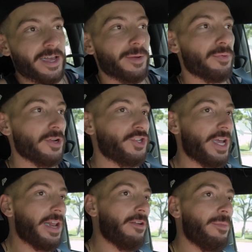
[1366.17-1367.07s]

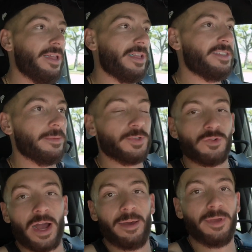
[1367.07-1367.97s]
Appreciate everybody that's
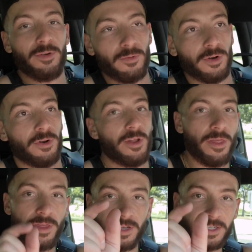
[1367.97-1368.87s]
subscribing. We're
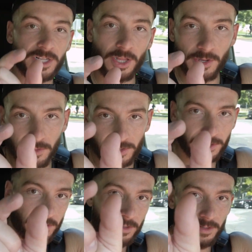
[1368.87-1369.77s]
this close